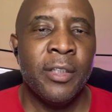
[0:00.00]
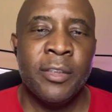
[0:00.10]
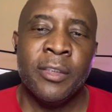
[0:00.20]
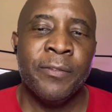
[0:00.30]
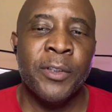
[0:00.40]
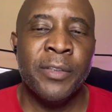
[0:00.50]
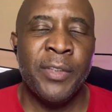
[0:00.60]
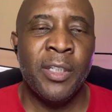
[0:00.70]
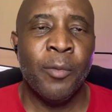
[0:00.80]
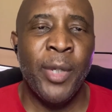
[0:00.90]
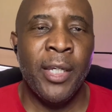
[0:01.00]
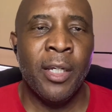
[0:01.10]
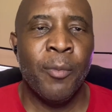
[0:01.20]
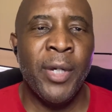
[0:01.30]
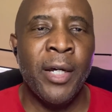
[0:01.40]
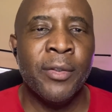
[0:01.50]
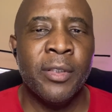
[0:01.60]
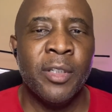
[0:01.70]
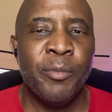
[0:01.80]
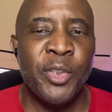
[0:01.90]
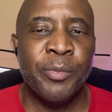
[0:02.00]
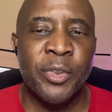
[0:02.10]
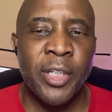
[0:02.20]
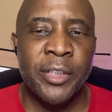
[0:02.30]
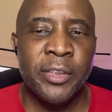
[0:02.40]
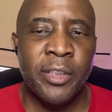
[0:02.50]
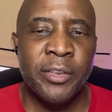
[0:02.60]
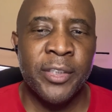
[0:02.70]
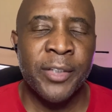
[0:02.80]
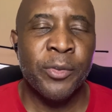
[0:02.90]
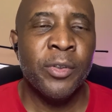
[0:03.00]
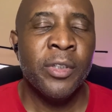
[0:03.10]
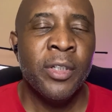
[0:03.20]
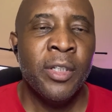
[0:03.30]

This is the first video I'm making about music production in general,